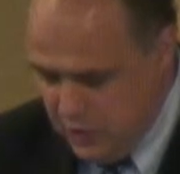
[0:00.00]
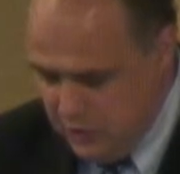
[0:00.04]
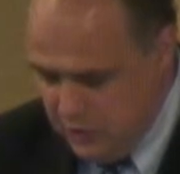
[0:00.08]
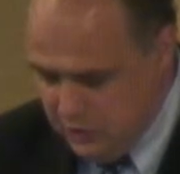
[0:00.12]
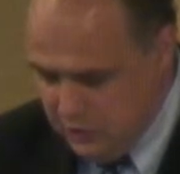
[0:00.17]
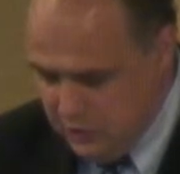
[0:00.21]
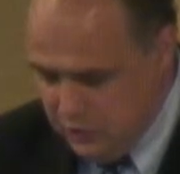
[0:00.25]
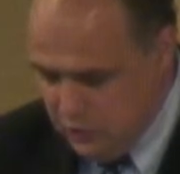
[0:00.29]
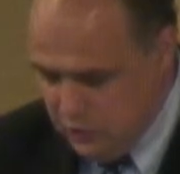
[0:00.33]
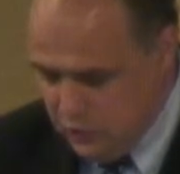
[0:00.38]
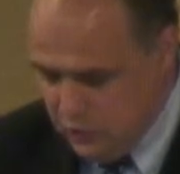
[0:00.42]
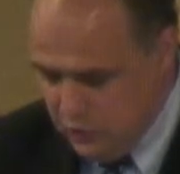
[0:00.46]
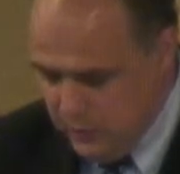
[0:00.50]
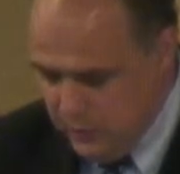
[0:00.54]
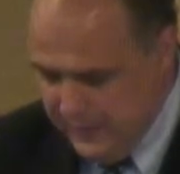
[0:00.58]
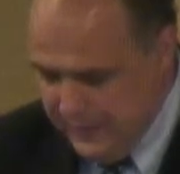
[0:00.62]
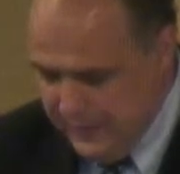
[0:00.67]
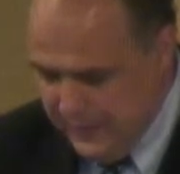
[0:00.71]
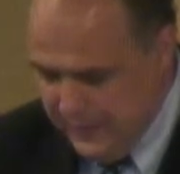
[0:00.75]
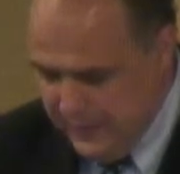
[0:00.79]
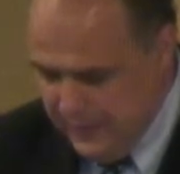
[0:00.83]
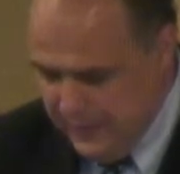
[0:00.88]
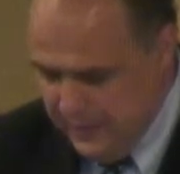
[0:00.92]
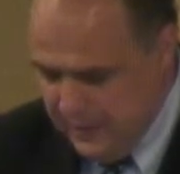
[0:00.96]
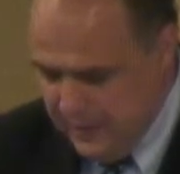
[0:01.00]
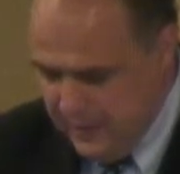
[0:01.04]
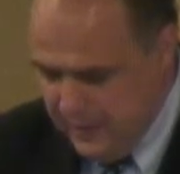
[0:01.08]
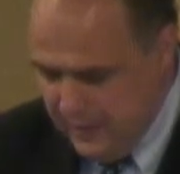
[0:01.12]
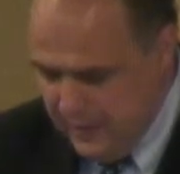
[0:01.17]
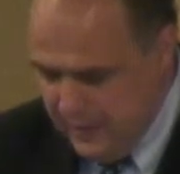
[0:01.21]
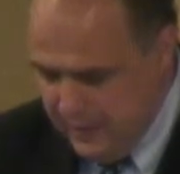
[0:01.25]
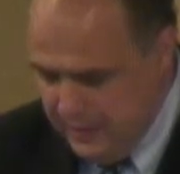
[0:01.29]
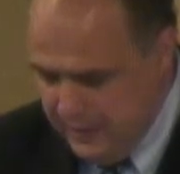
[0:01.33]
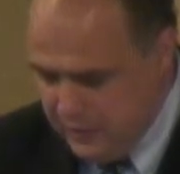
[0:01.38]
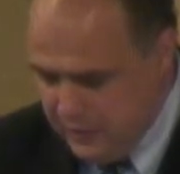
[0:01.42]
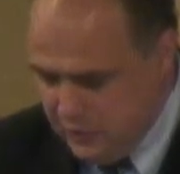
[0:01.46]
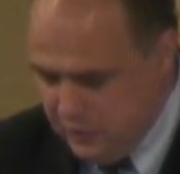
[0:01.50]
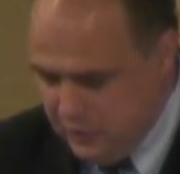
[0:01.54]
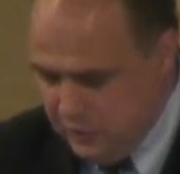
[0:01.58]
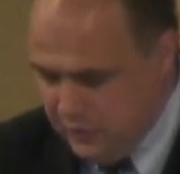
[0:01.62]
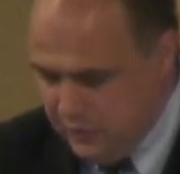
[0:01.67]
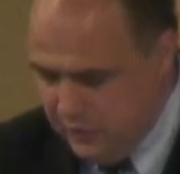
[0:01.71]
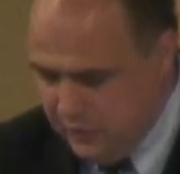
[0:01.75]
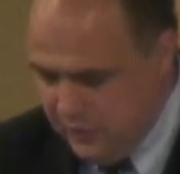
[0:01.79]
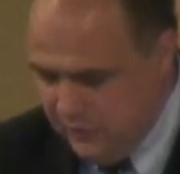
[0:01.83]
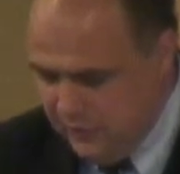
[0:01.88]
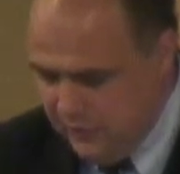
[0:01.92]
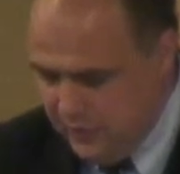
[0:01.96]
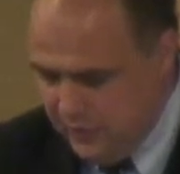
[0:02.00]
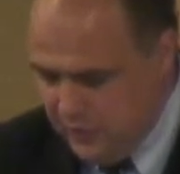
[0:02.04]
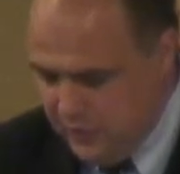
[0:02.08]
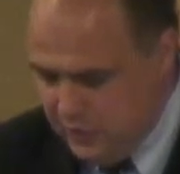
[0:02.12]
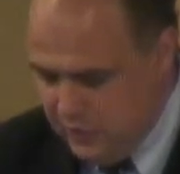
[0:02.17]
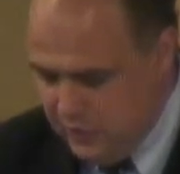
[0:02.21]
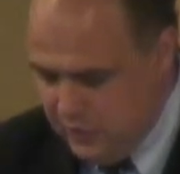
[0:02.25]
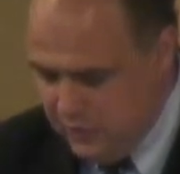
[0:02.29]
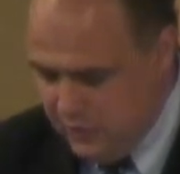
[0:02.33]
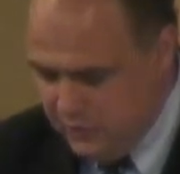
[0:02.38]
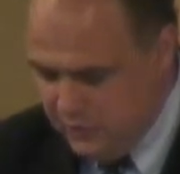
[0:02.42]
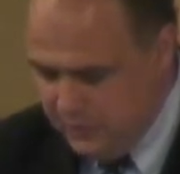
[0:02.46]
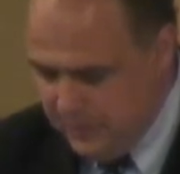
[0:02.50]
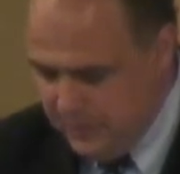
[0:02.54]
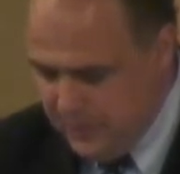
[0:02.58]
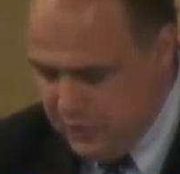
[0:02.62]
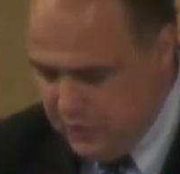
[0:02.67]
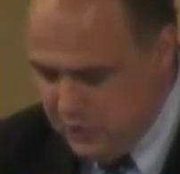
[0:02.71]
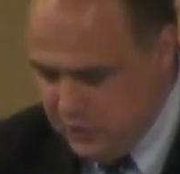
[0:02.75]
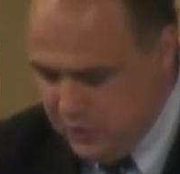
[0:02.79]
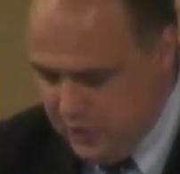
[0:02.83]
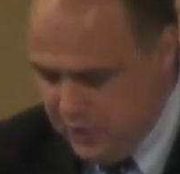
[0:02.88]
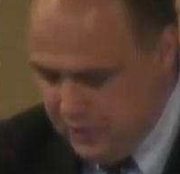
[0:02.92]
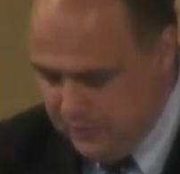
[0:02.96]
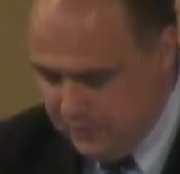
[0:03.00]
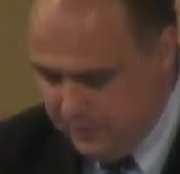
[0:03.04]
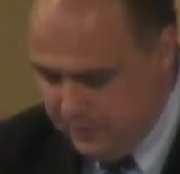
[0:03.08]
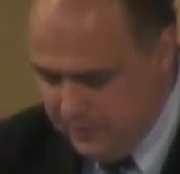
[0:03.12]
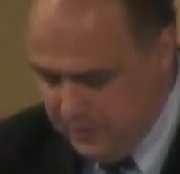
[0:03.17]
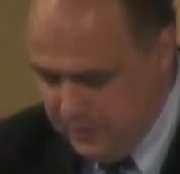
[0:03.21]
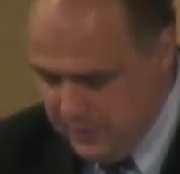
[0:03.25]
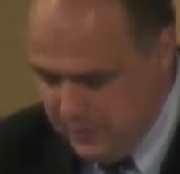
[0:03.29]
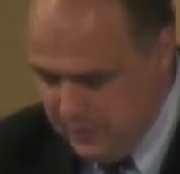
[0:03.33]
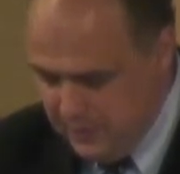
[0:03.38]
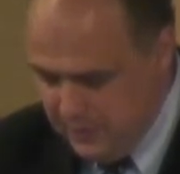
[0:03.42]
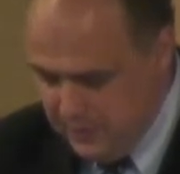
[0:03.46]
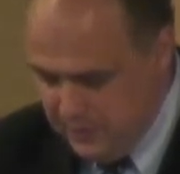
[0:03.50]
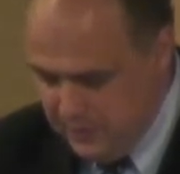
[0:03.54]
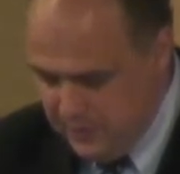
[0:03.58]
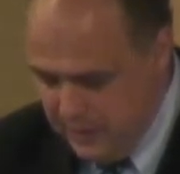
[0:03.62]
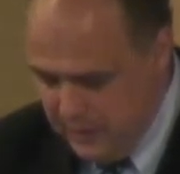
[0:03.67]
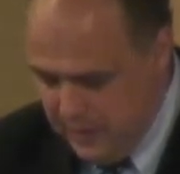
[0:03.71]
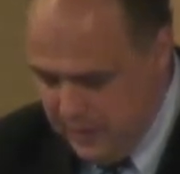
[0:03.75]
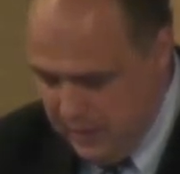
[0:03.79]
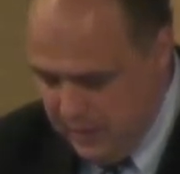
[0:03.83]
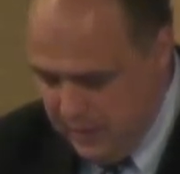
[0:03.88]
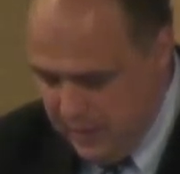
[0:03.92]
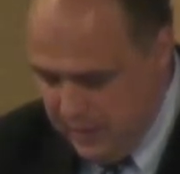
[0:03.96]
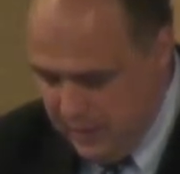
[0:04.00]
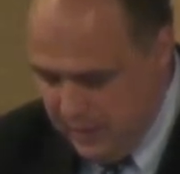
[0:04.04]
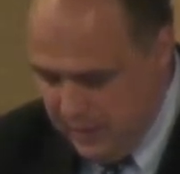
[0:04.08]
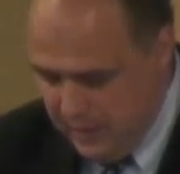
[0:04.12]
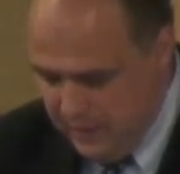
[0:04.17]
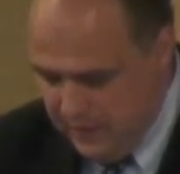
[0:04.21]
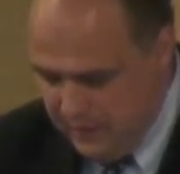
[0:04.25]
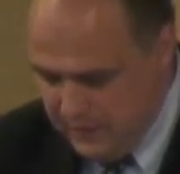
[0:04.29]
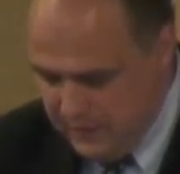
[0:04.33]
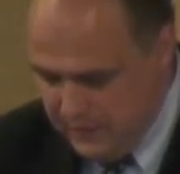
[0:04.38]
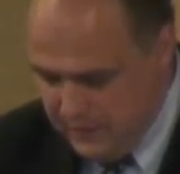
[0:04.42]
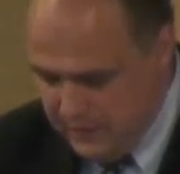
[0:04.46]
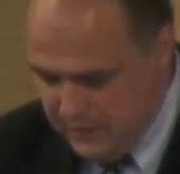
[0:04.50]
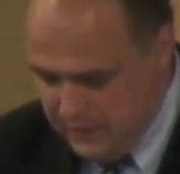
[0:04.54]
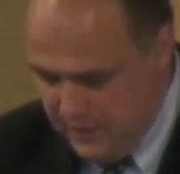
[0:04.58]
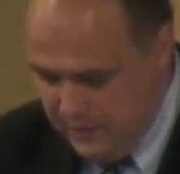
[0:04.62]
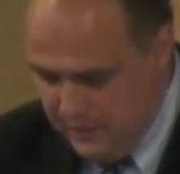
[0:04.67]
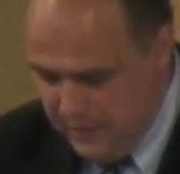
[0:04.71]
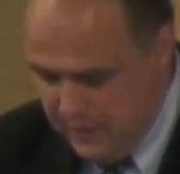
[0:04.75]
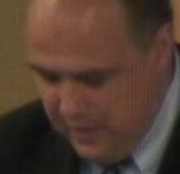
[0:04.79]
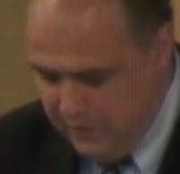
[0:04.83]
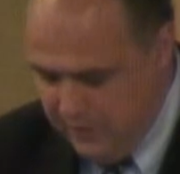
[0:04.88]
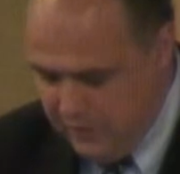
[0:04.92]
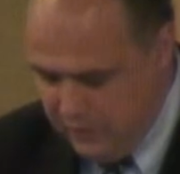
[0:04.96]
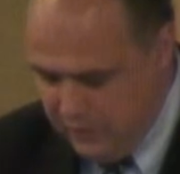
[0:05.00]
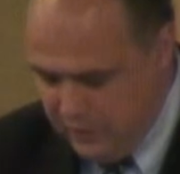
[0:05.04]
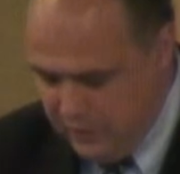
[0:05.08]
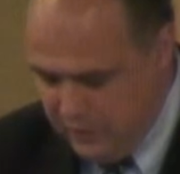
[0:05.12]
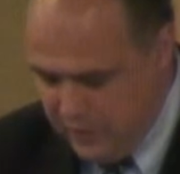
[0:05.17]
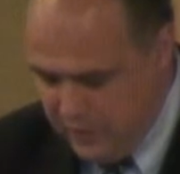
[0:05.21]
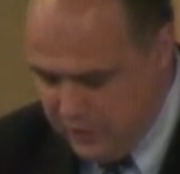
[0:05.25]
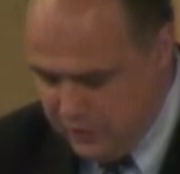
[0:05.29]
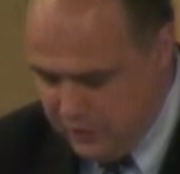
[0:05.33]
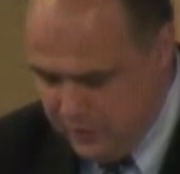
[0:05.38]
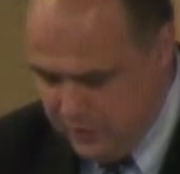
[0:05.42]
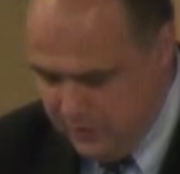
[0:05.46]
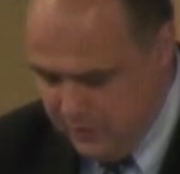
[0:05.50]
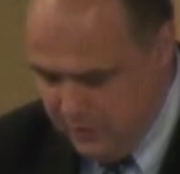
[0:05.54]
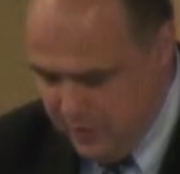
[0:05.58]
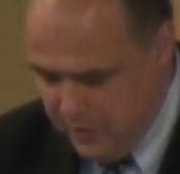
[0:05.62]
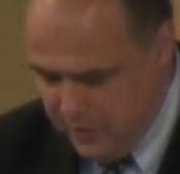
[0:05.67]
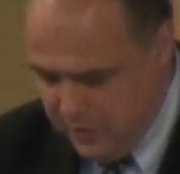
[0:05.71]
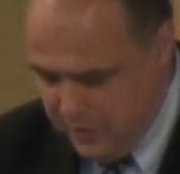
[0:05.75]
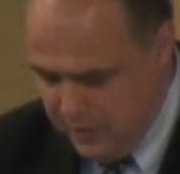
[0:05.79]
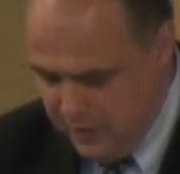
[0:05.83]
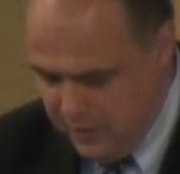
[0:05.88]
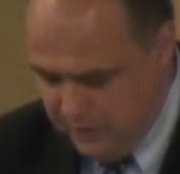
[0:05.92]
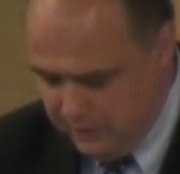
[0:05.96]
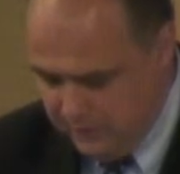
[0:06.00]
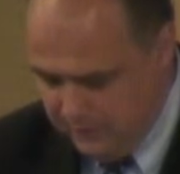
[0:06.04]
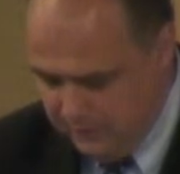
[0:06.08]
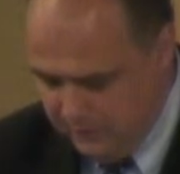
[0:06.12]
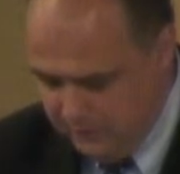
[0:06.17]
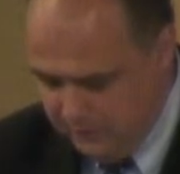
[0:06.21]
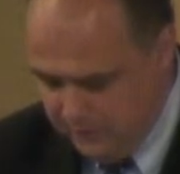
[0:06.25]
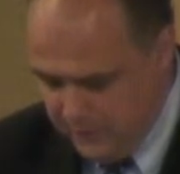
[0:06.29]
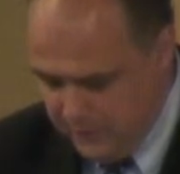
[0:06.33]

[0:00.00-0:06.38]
Johnson Sweeney in a certain definition of Spanish art this, in the scene of international modern art.